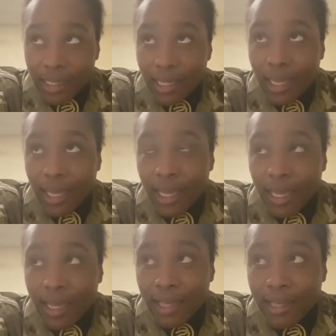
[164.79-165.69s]

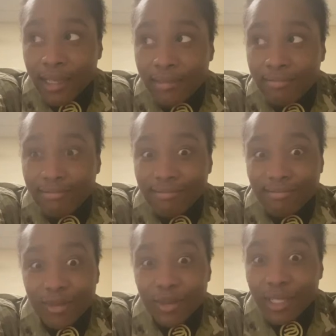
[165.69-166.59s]
And
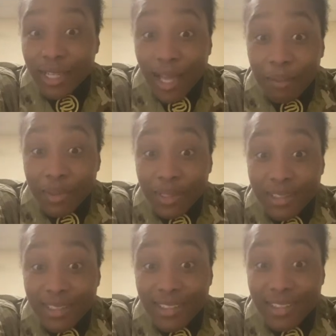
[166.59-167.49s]
you get a
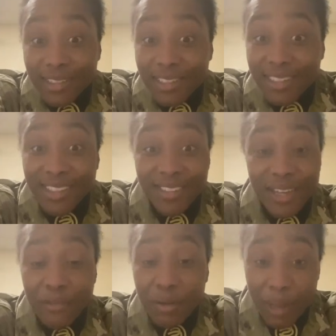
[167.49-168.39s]
compass, you
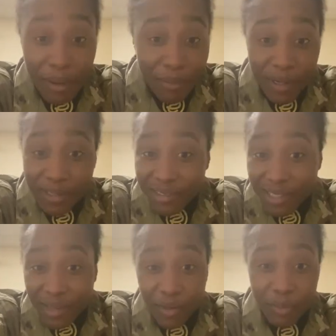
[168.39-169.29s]
have your map markers, you
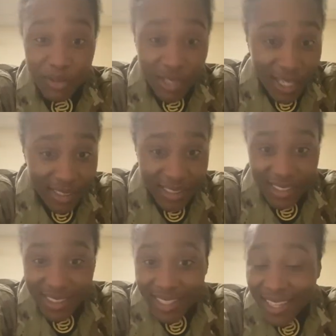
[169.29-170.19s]
have your protractor,
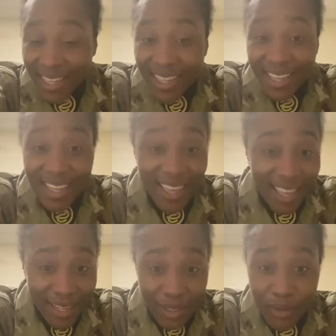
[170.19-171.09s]

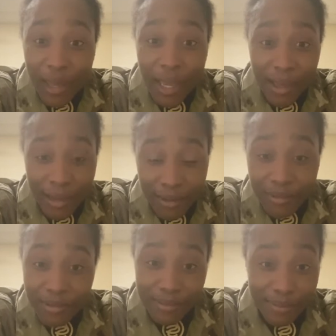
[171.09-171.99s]
and you have
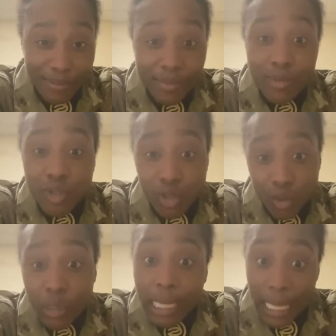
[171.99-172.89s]
2
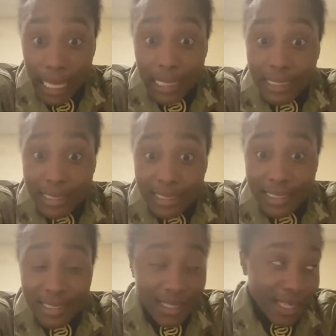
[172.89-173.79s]
legs
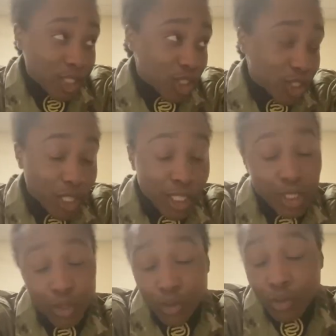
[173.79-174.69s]
that you're going to
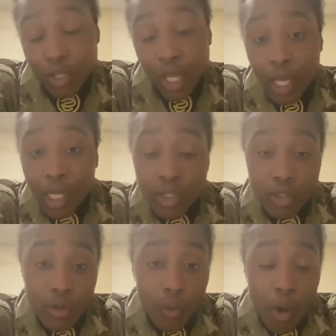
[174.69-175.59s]
use
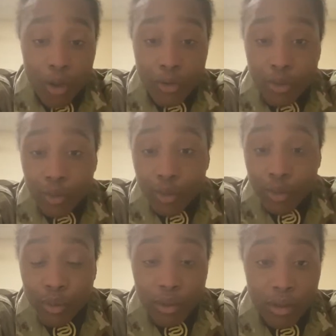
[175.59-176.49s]
to walk
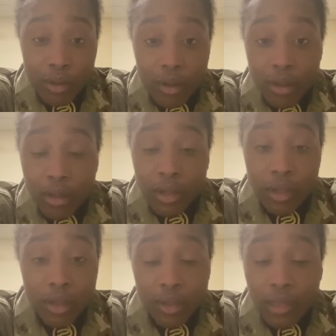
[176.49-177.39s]
through
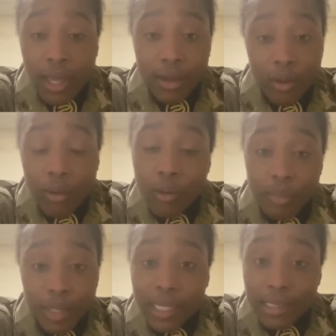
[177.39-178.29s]
that whole
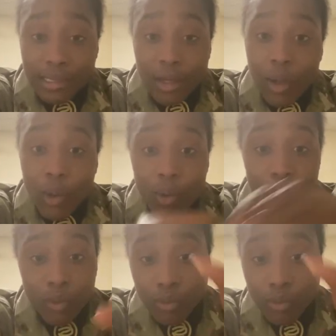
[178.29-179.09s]
place, the whole